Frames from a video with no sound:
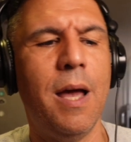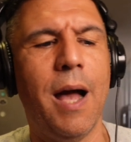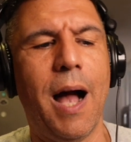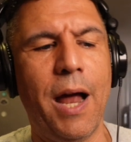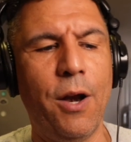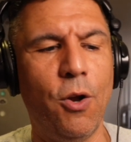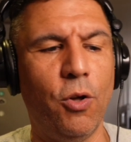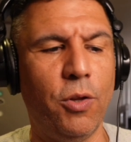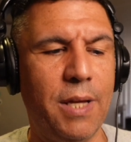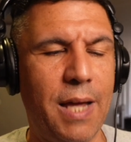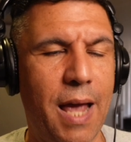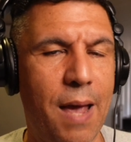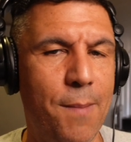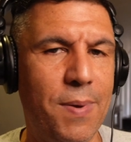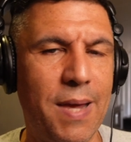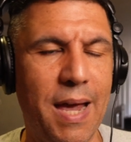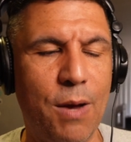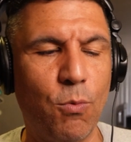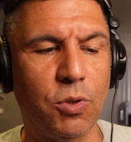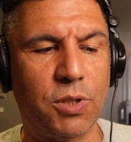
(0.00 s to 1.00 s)
I know the N
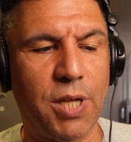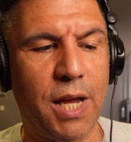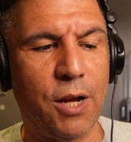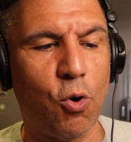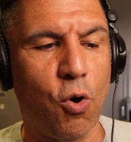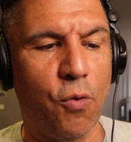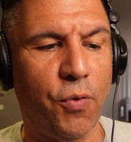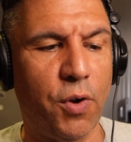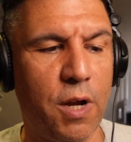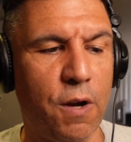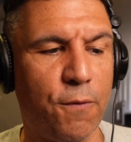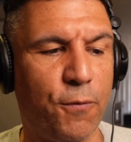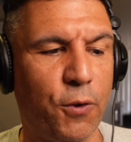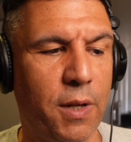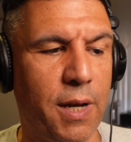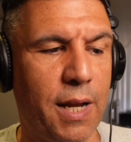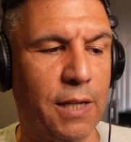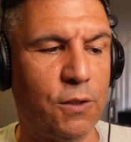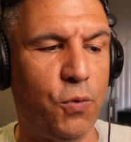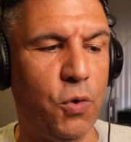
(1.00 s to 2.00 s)
B A will take over here for
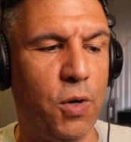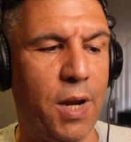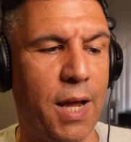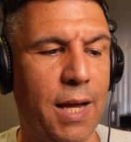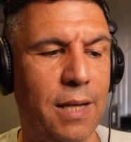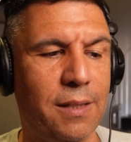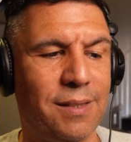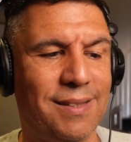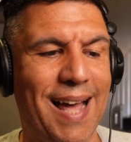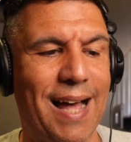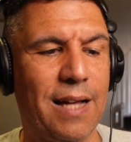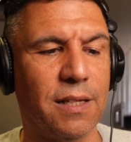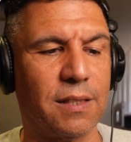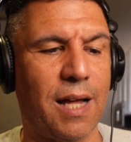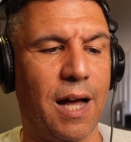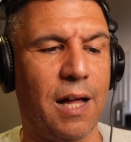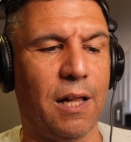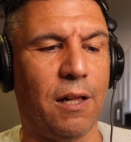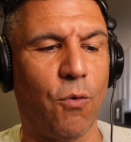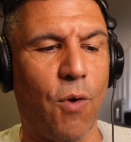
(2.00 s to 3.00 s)
the next few days. Dallas,
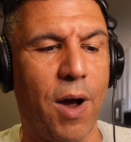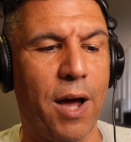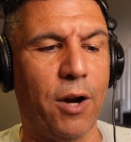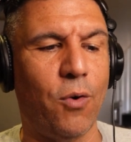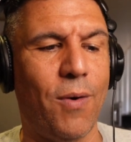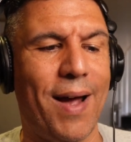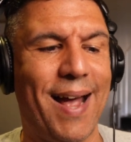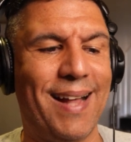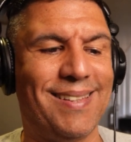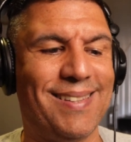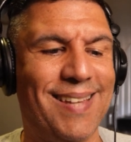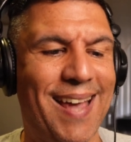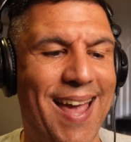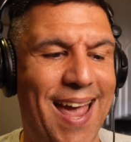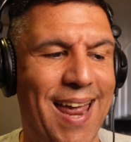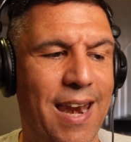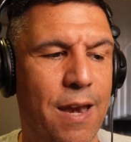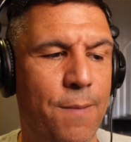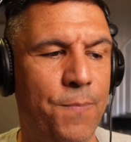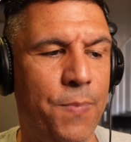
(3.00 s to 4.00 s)
Colorado at
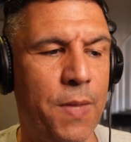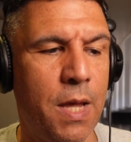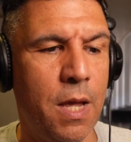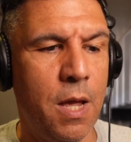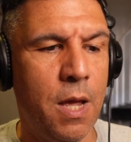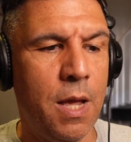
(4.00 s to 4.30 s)
ten.